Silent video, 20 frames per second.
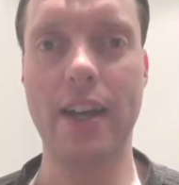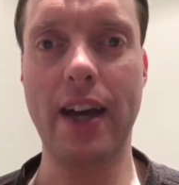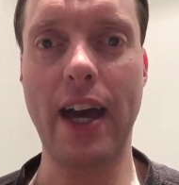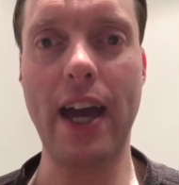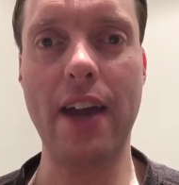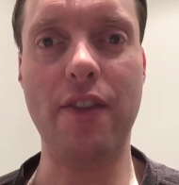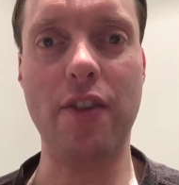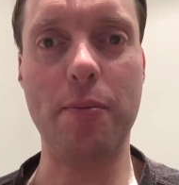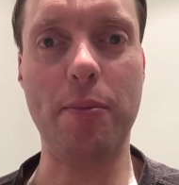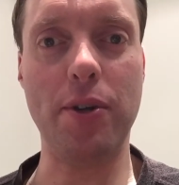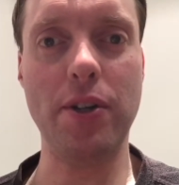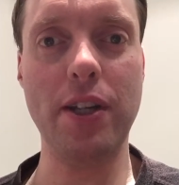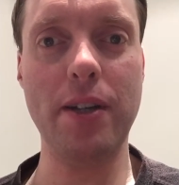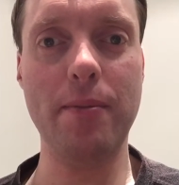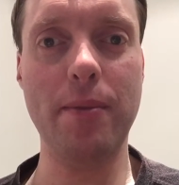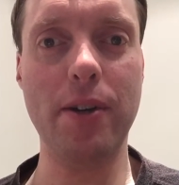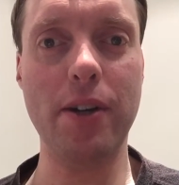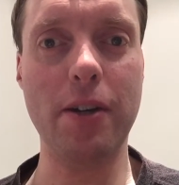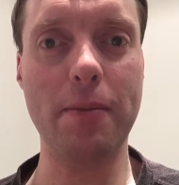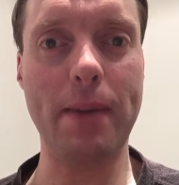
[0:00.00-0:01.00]
Hey everybody,
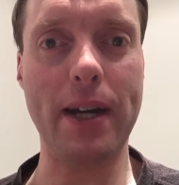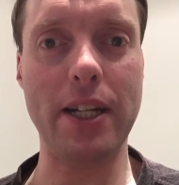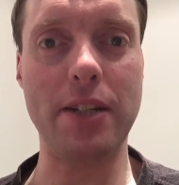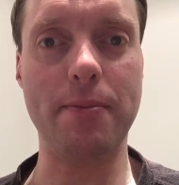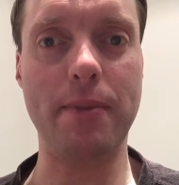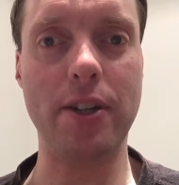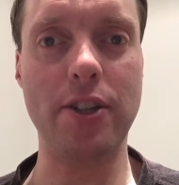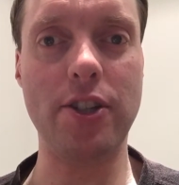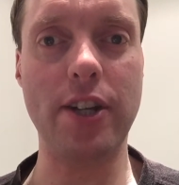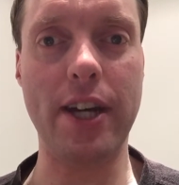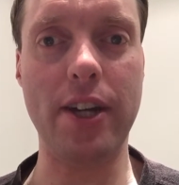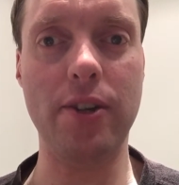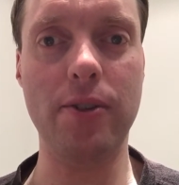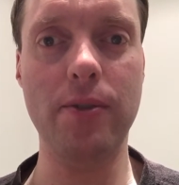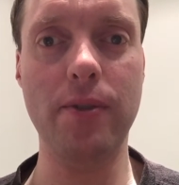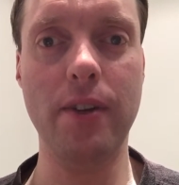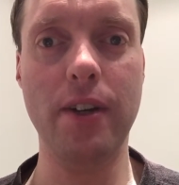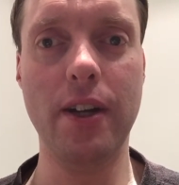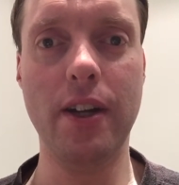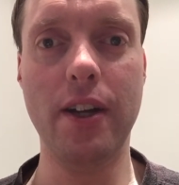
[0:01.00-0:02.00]
and welcome back to my
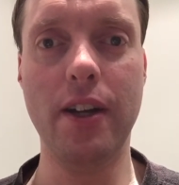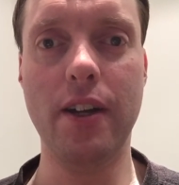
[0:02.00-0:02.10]
channel.